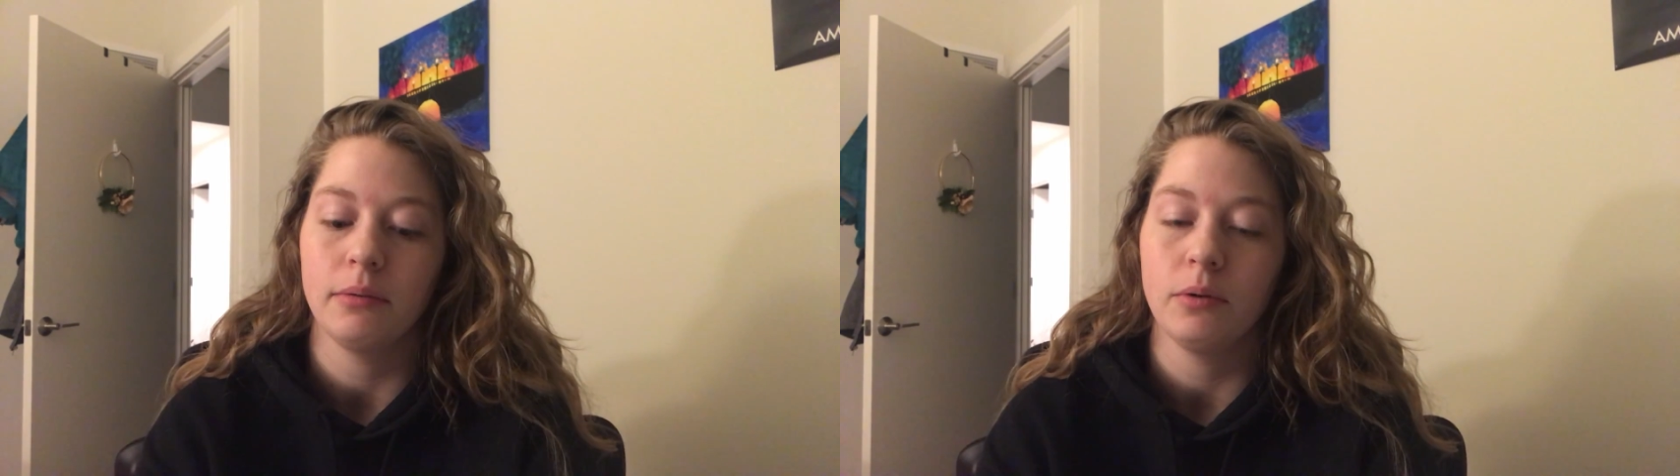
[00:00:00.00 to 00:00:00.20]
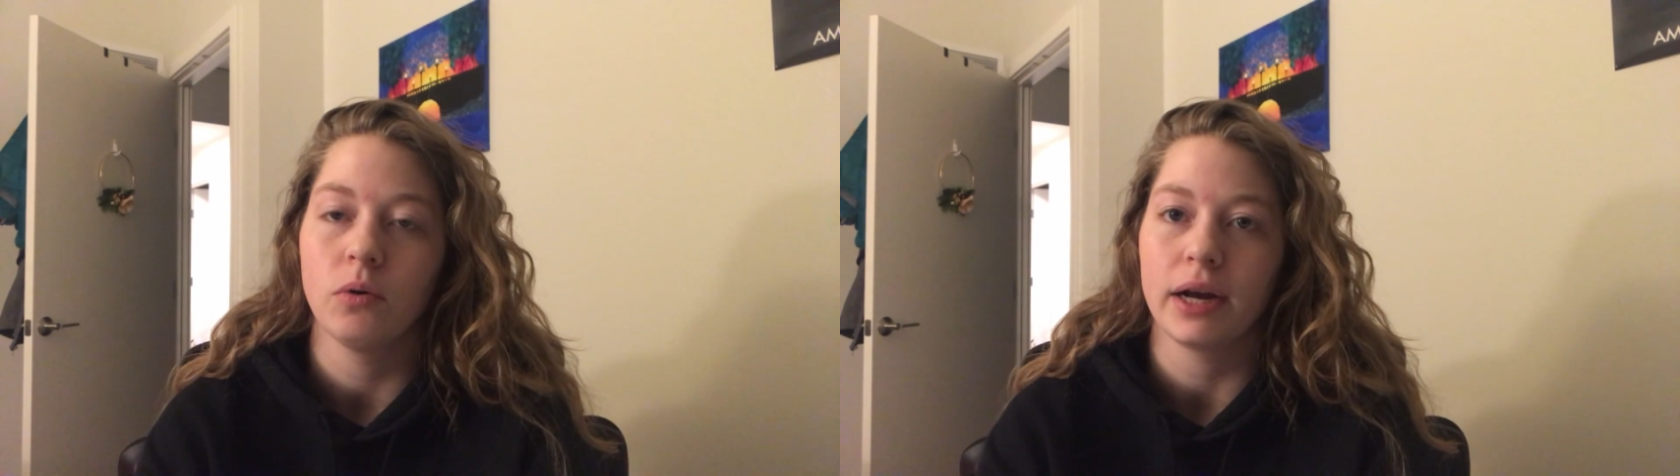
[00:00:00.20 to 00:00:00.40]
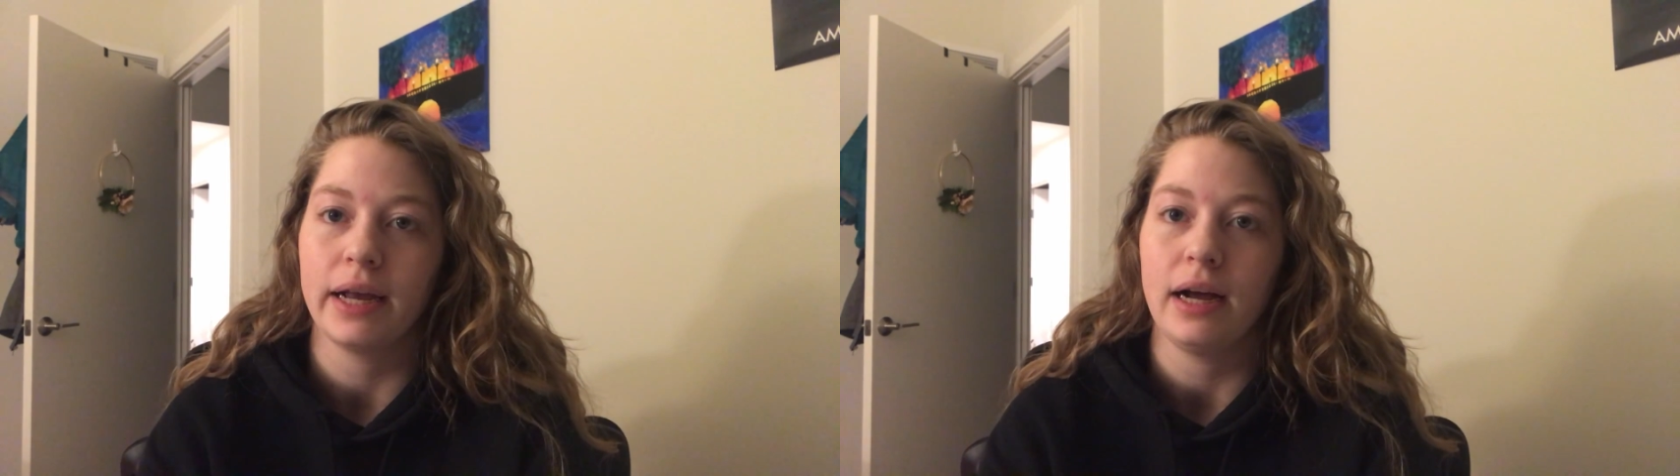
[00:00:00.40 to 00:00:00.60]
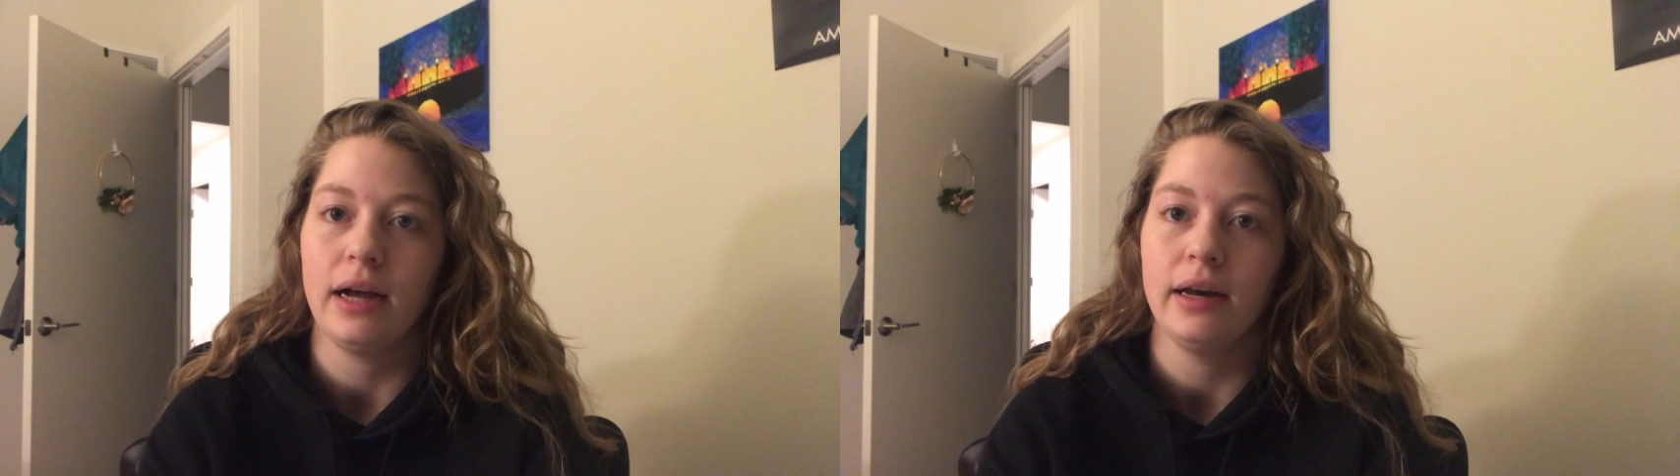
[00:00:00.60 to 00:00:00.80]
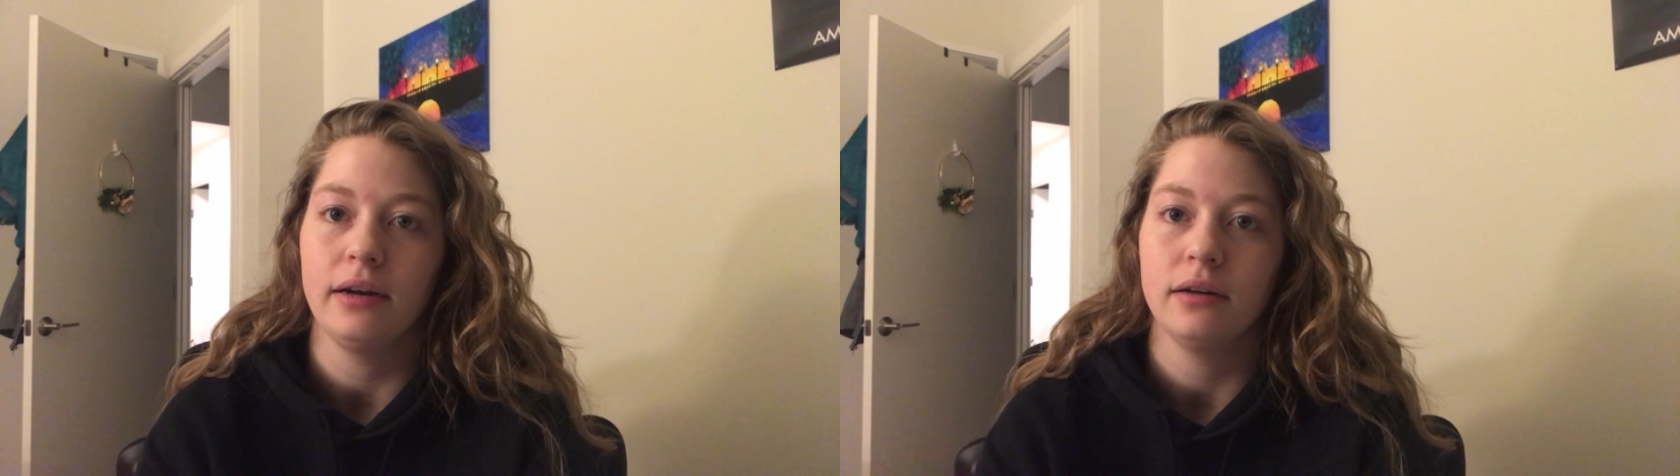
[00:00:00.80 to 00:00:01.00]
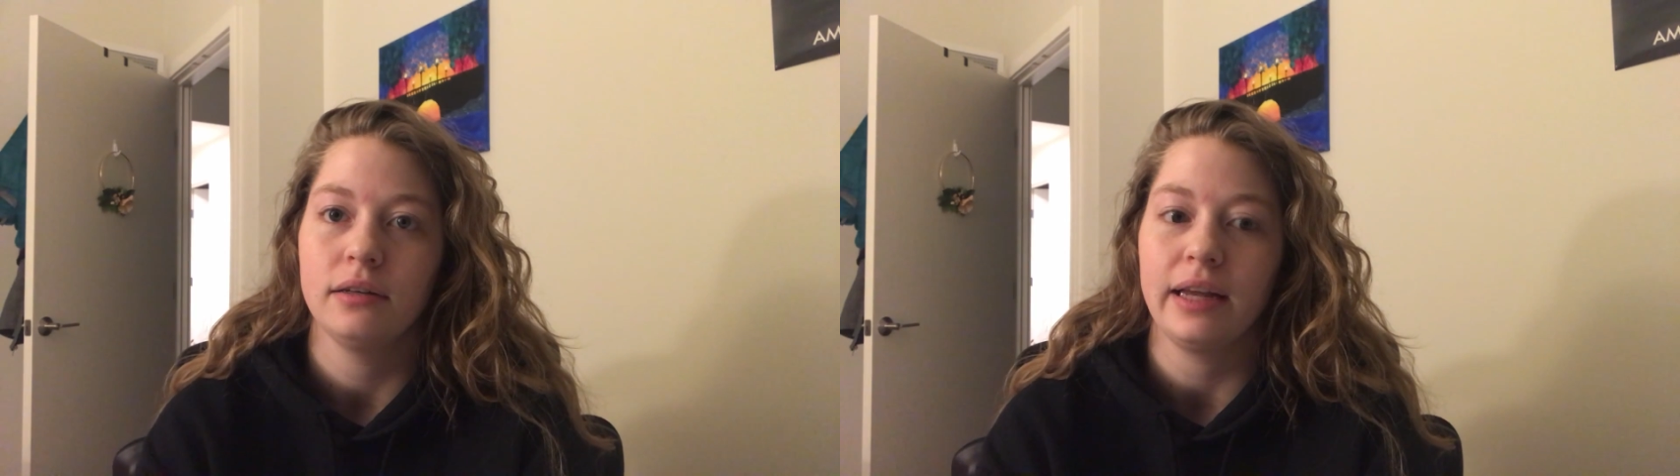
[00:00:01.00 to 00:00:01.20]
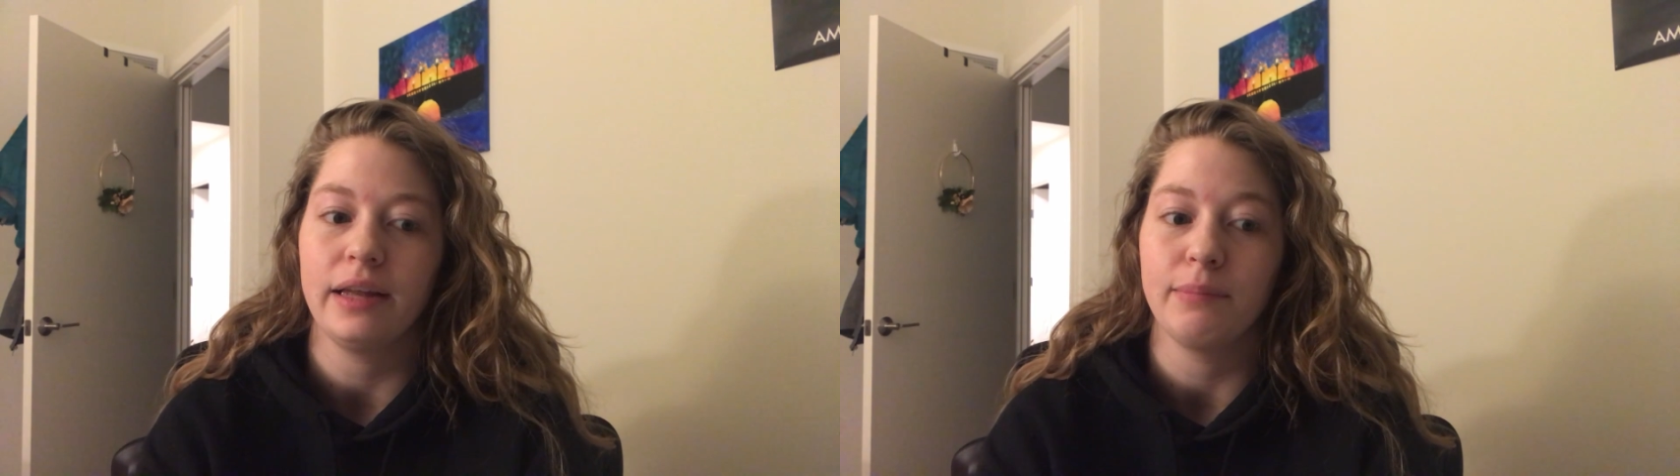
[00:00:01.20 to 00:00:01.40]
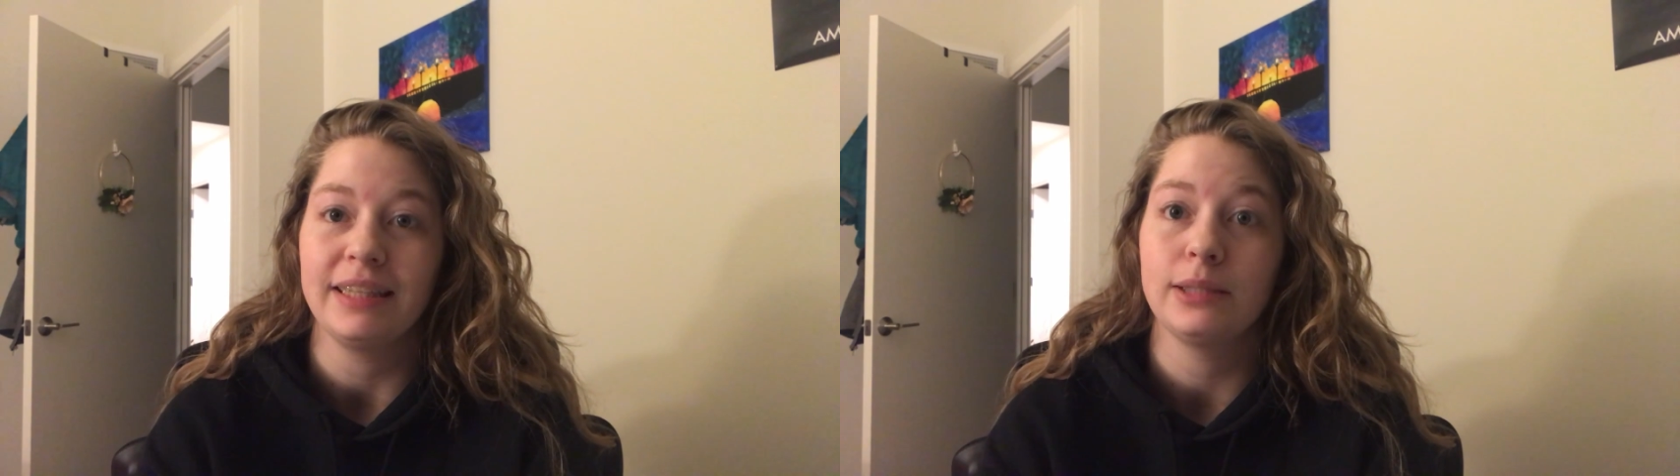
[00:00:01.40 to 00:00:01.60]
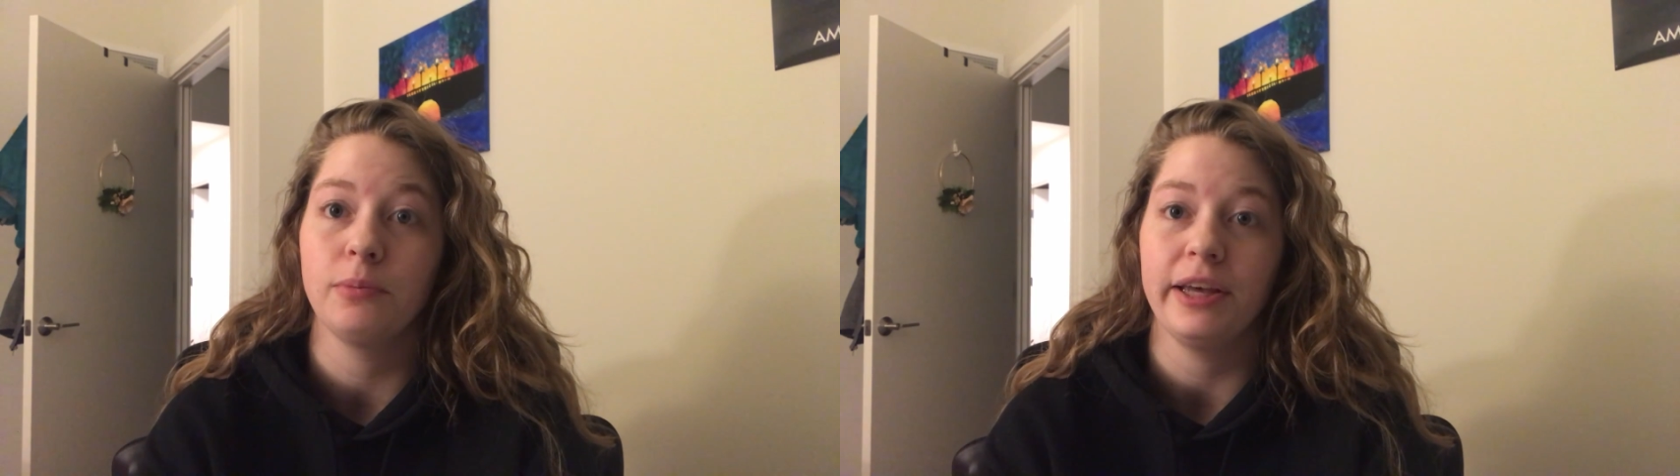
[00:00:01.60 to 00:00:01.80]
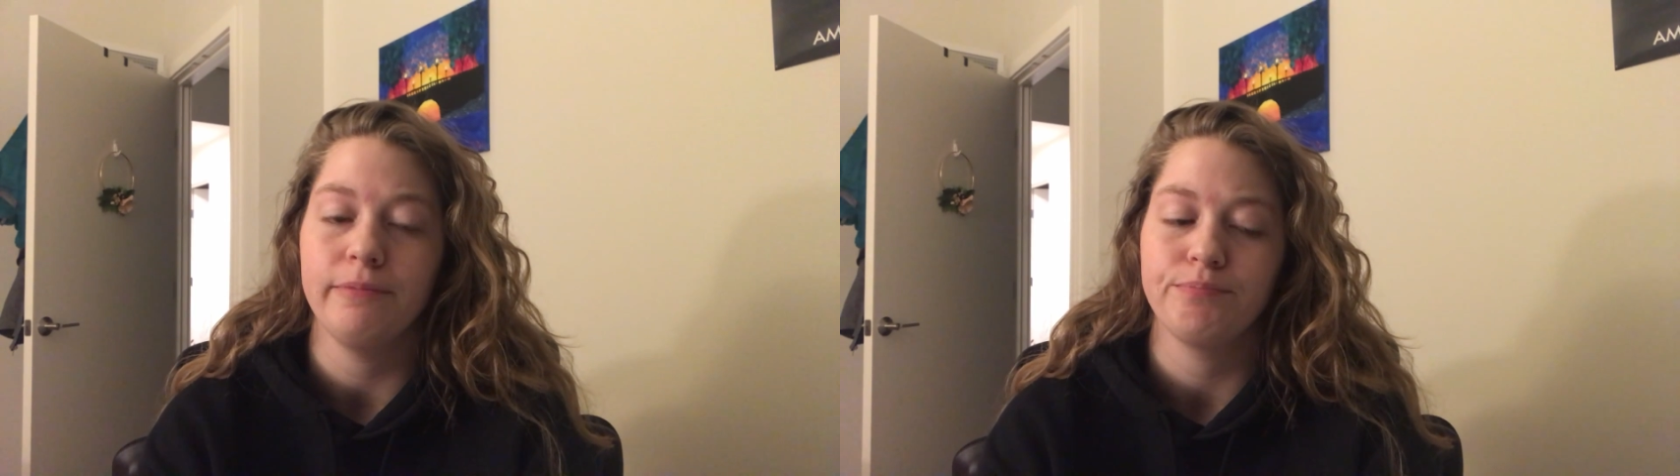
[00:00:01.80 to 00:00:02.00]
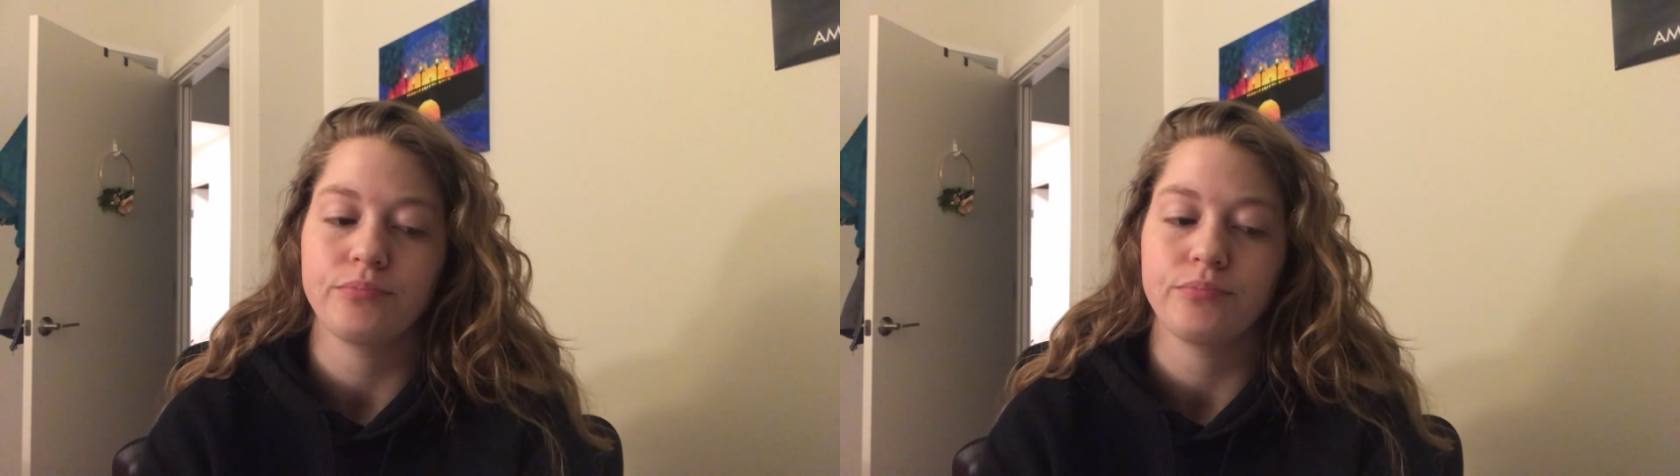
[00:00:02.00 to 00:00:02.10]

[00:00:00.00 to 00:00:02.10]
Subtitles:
working on getting my split.